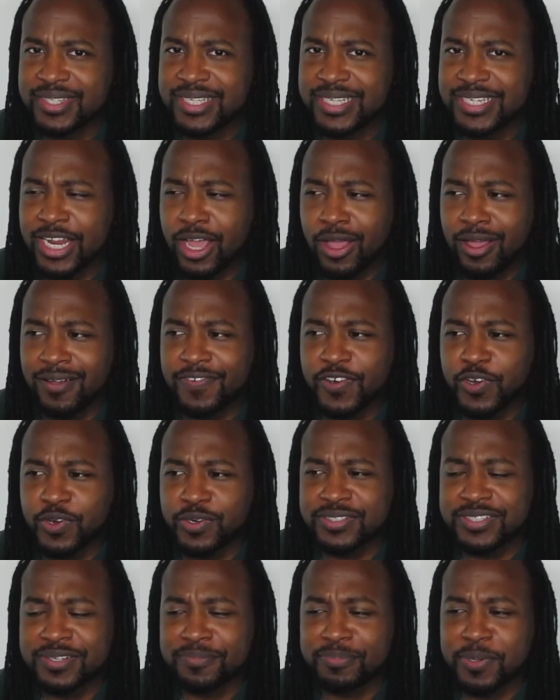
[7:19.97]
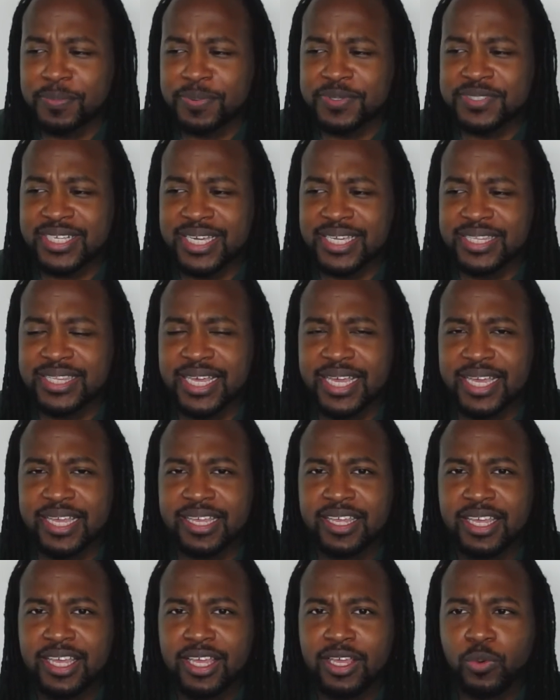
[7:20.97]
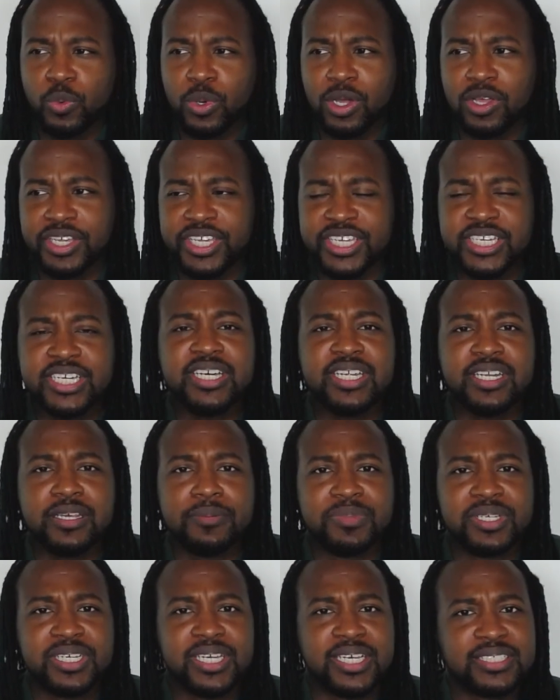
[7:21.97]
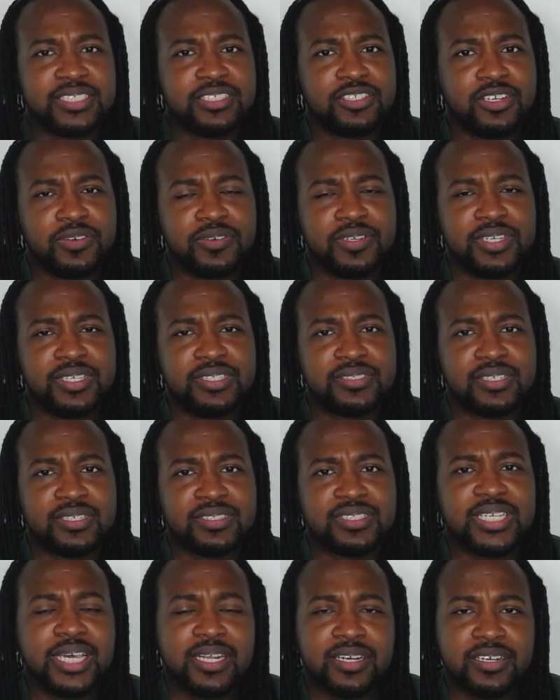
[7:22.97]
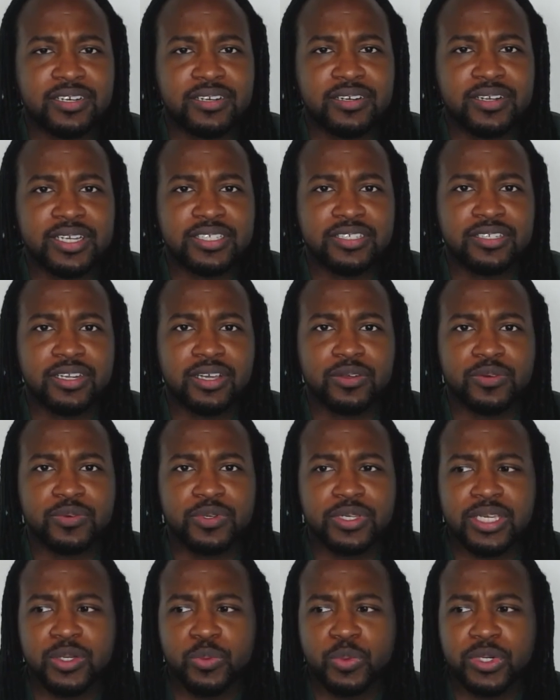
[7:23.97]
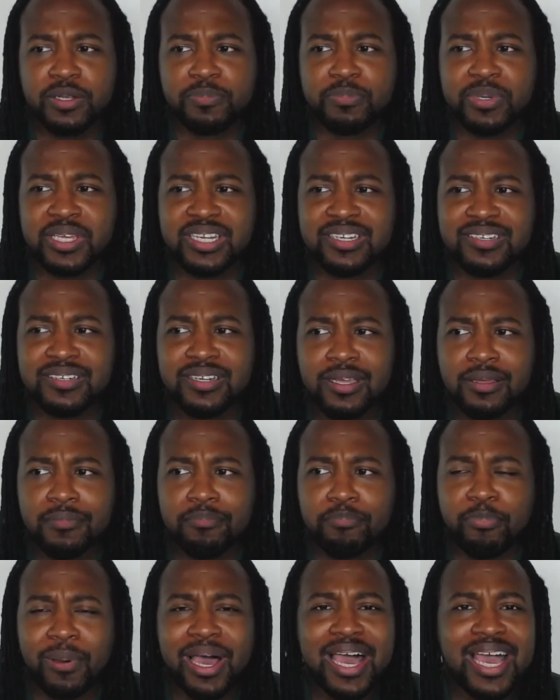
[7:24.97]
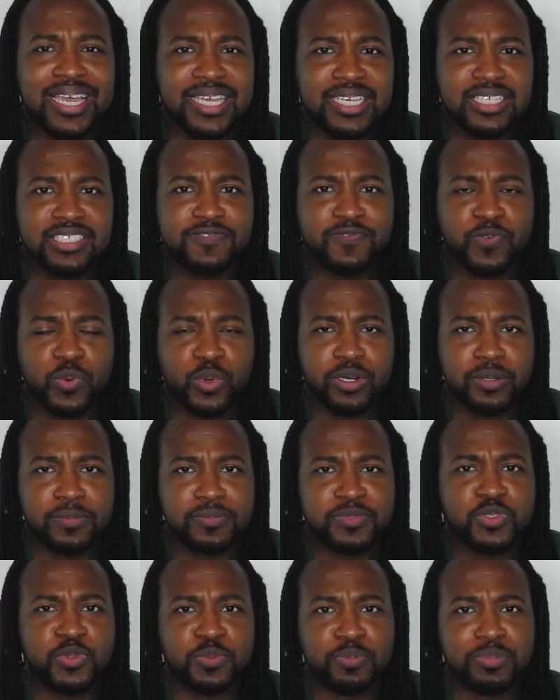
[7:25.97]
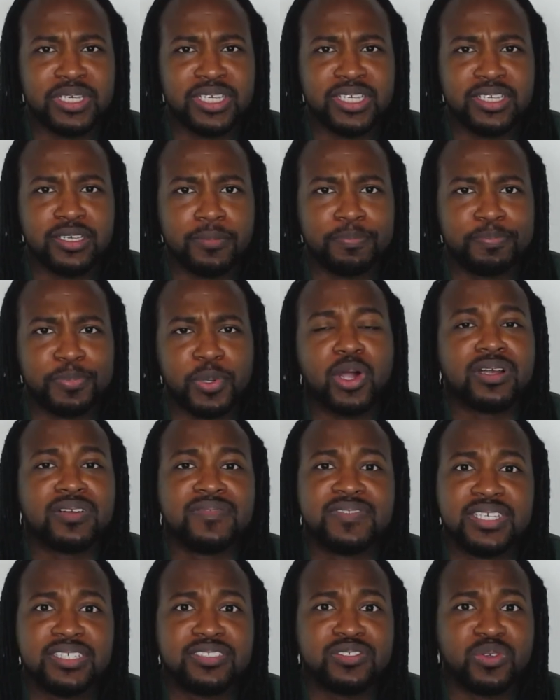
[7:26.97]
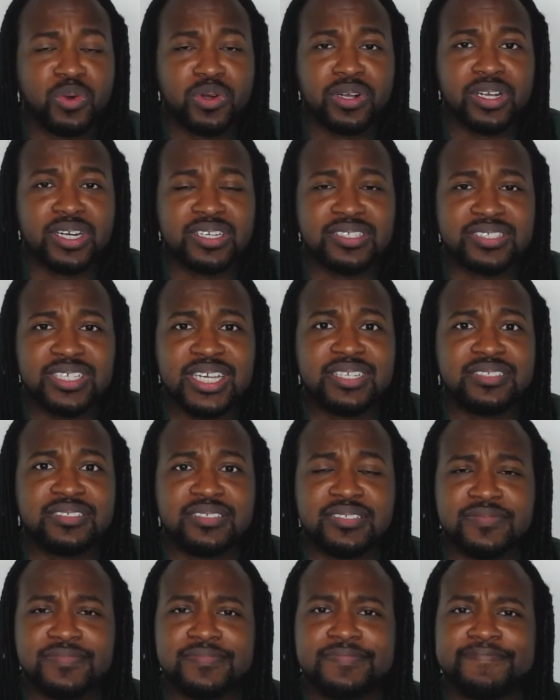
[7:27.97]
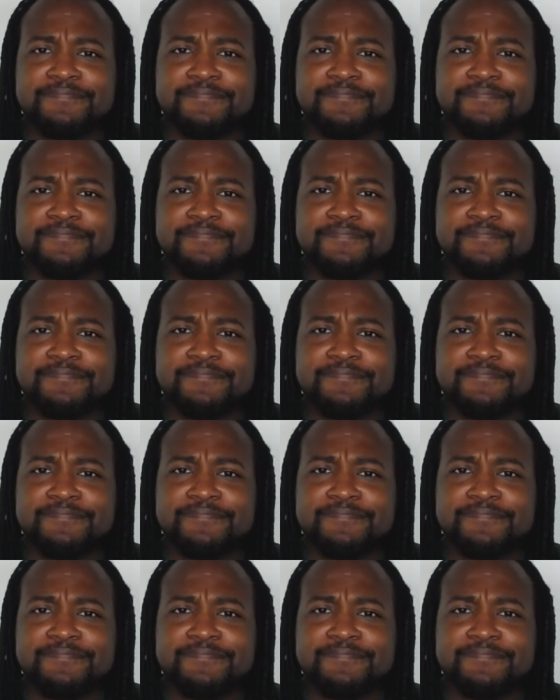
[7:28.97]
Now, I've heard some people say that, well, he couldn't because he's a senator, and it would have been biased for him to be a part of this organization.